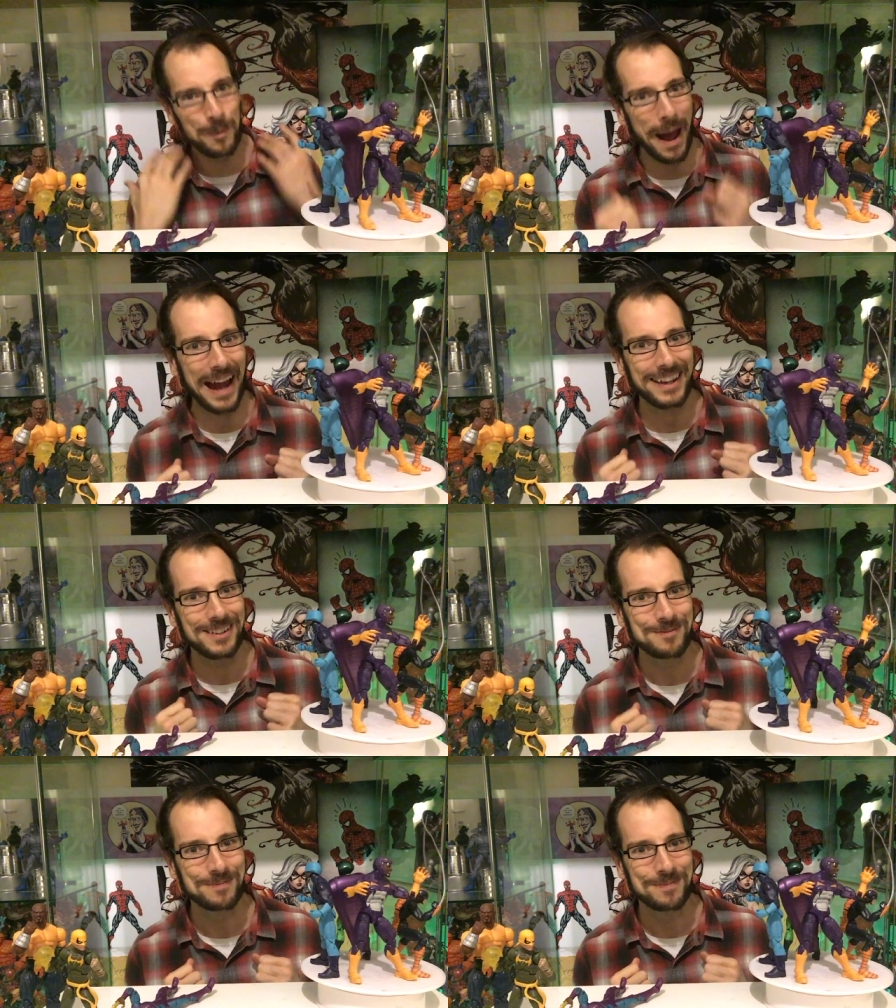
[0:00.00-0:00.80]
back.
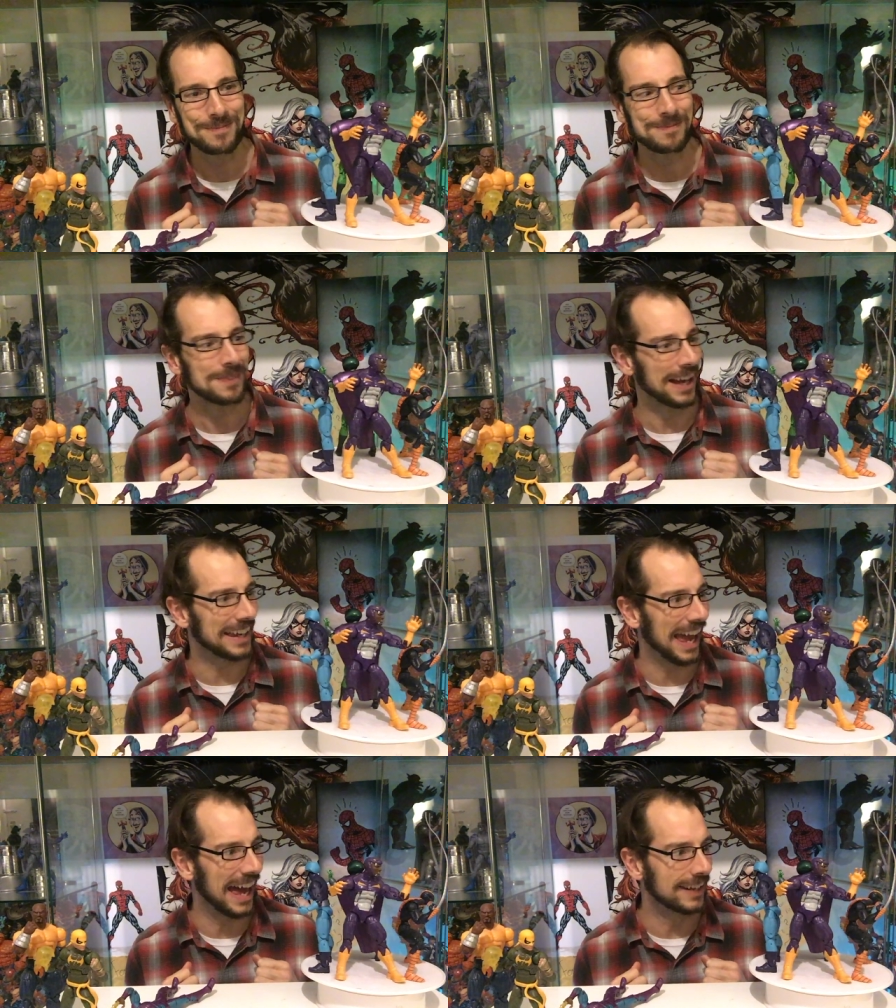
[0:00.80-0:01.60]

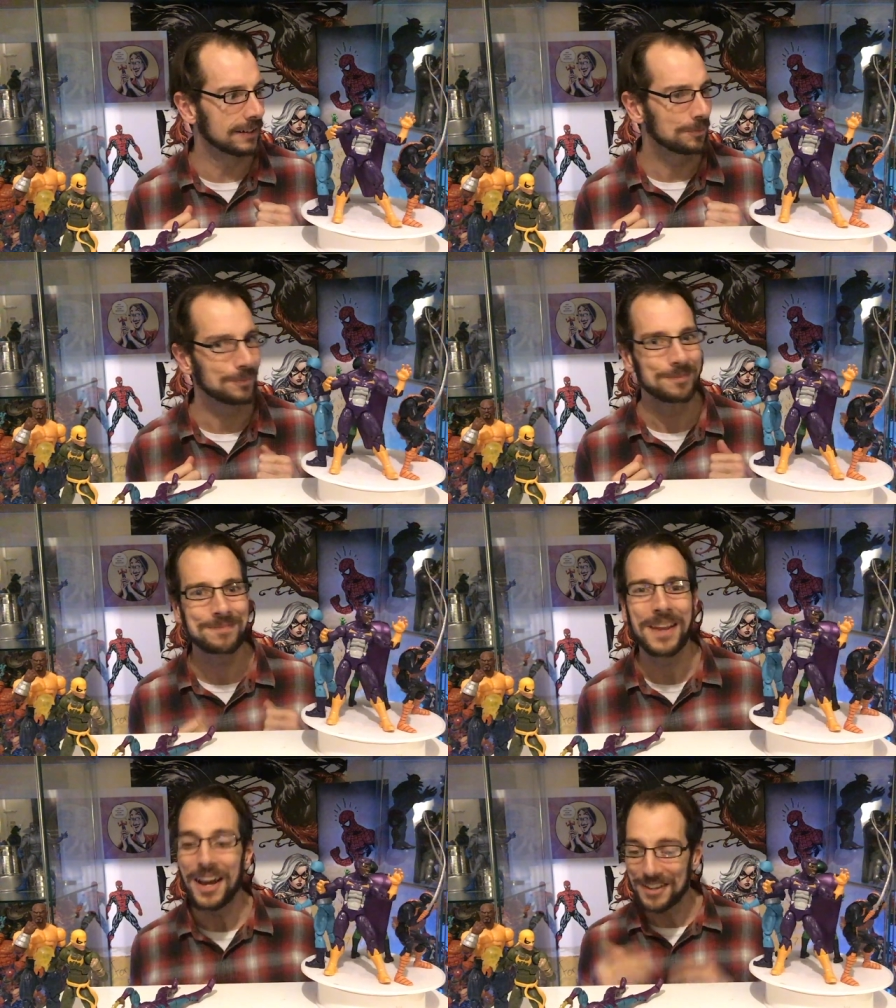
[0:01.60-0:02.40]
Again.
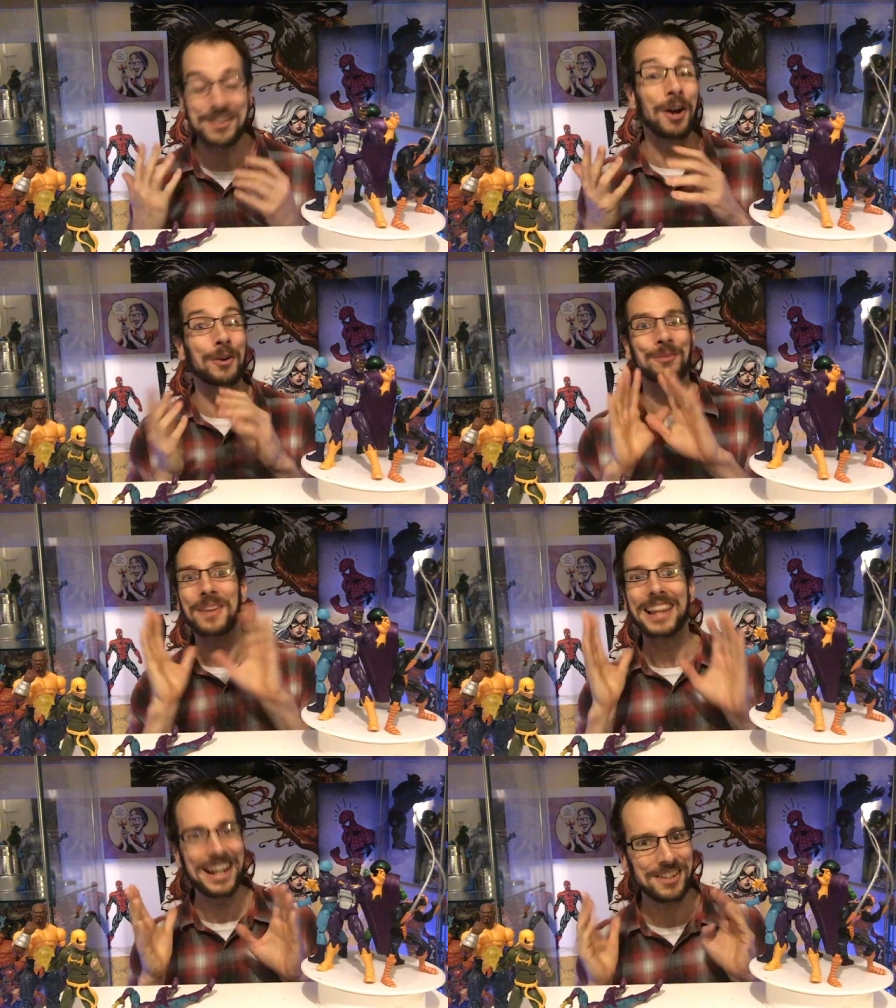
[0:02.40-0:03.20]
So
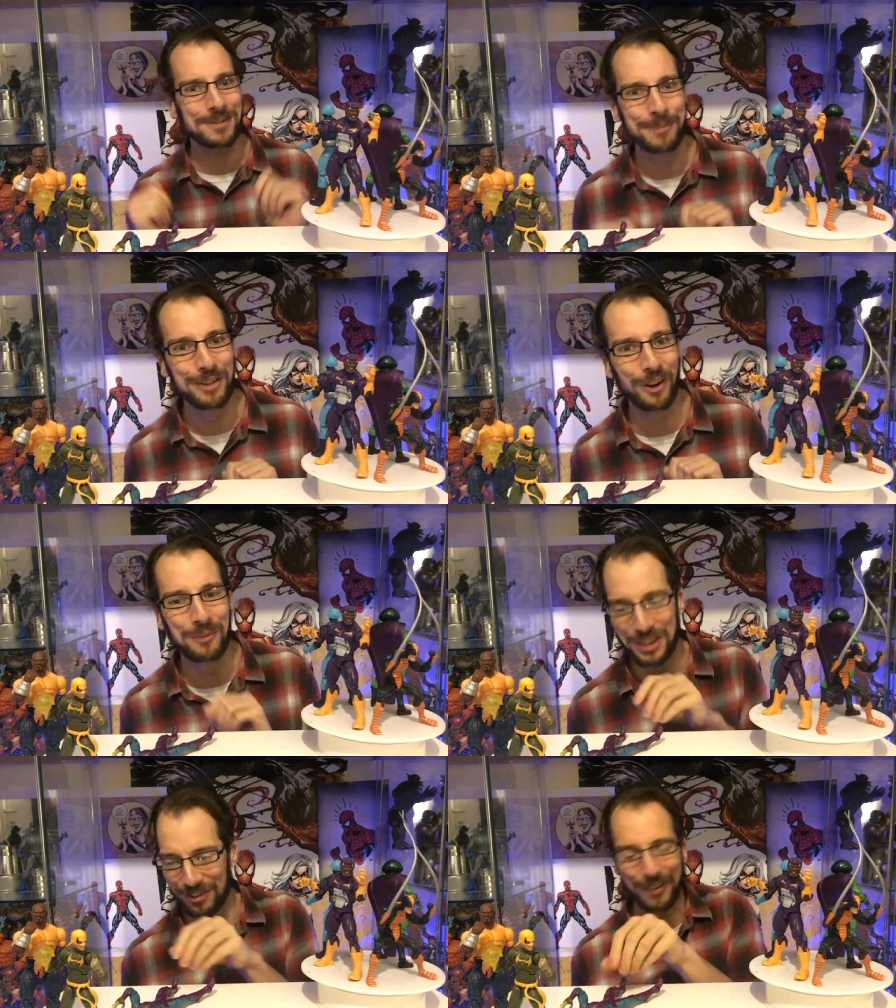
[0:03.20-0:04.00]
let's just move on
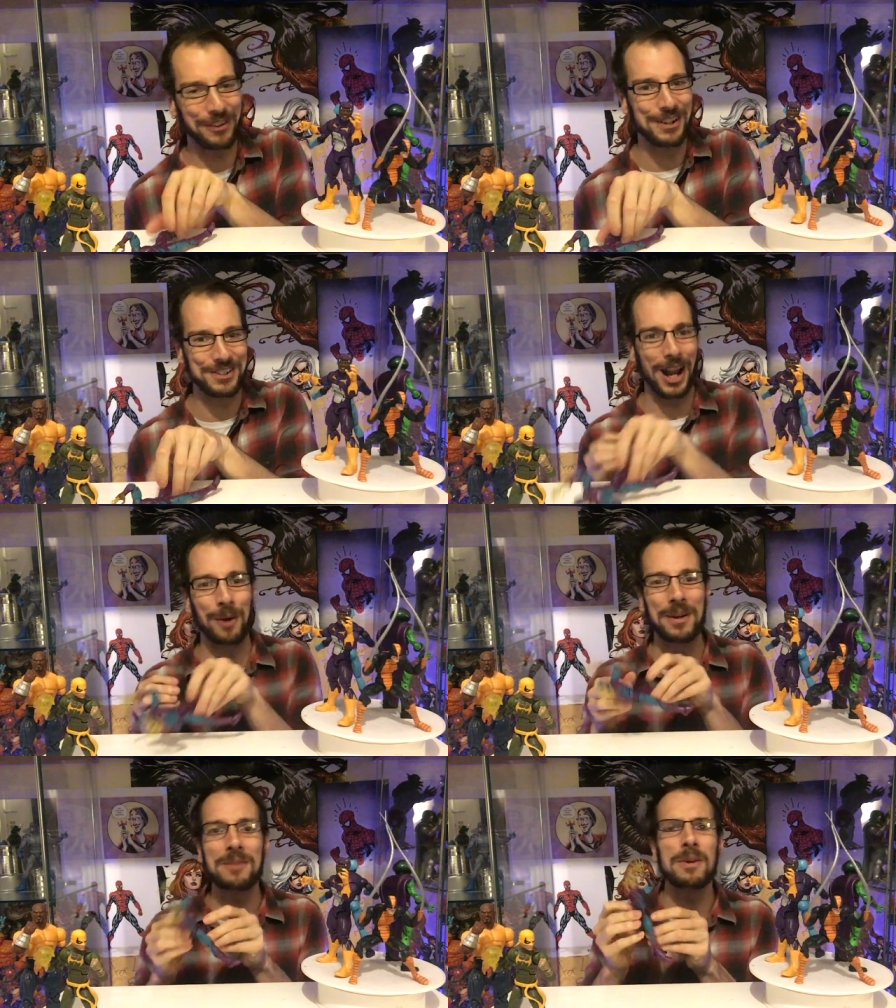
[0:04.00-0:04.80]
with the review, shall
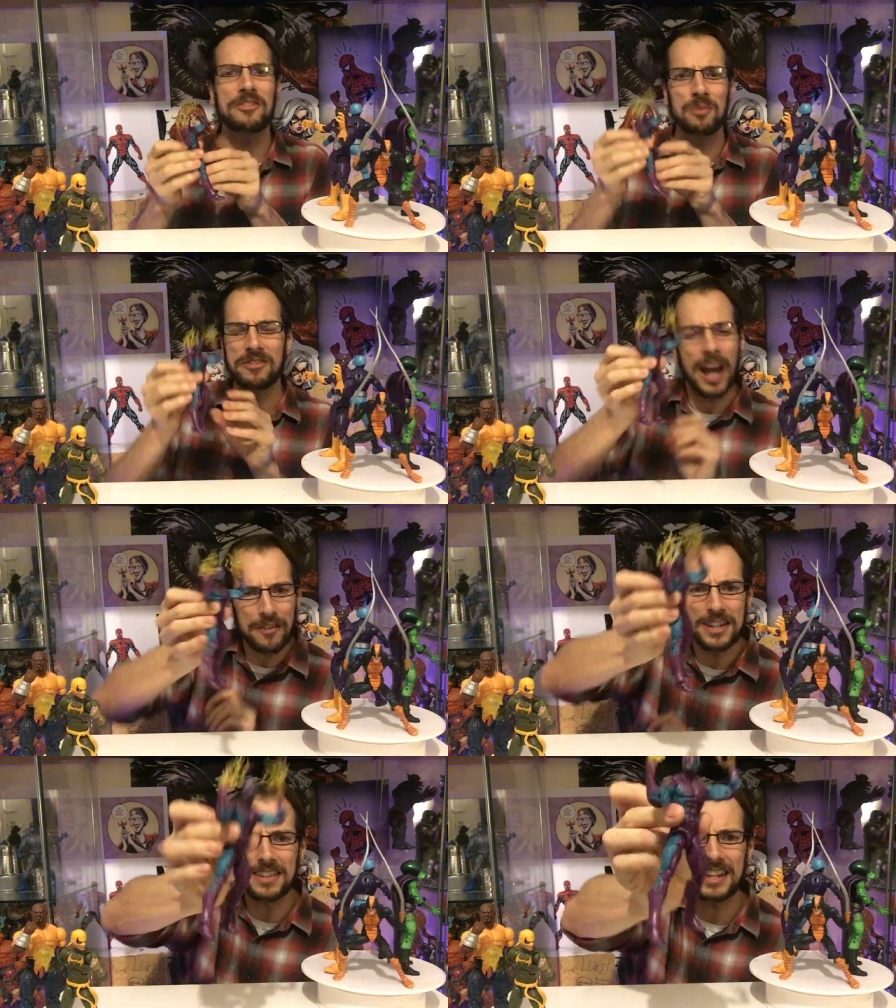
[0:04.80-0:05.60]
we? We've
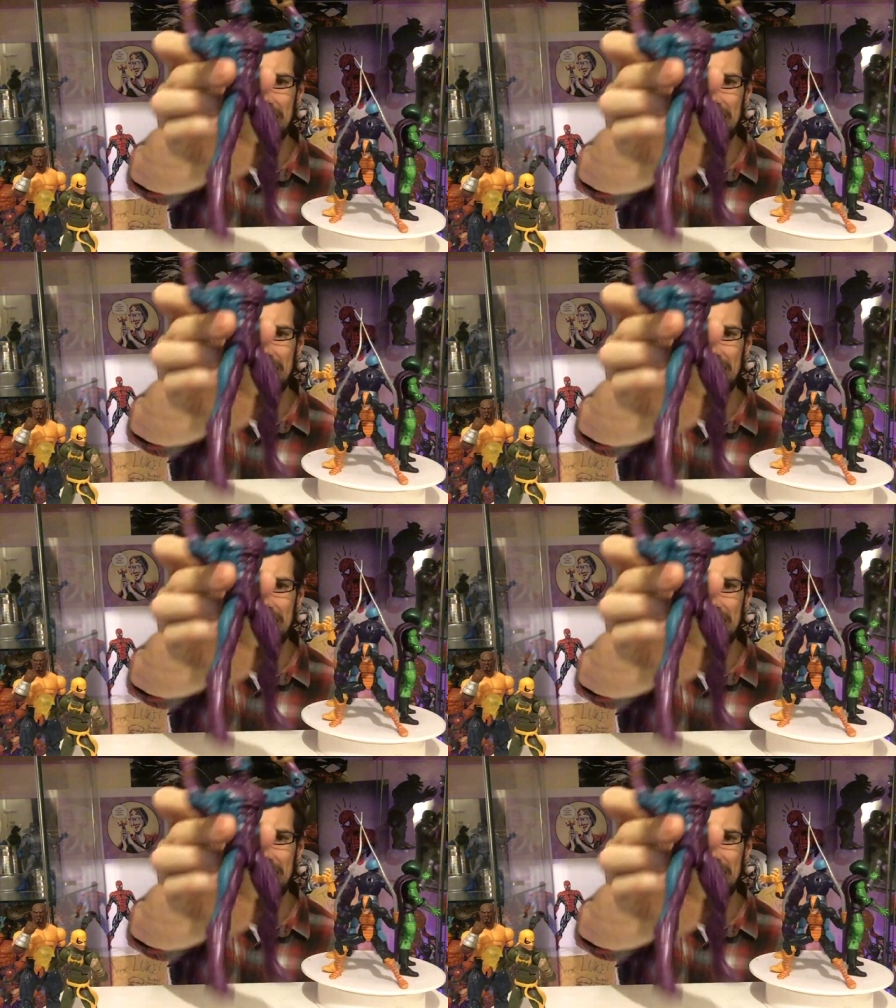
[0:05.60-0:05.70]
covered the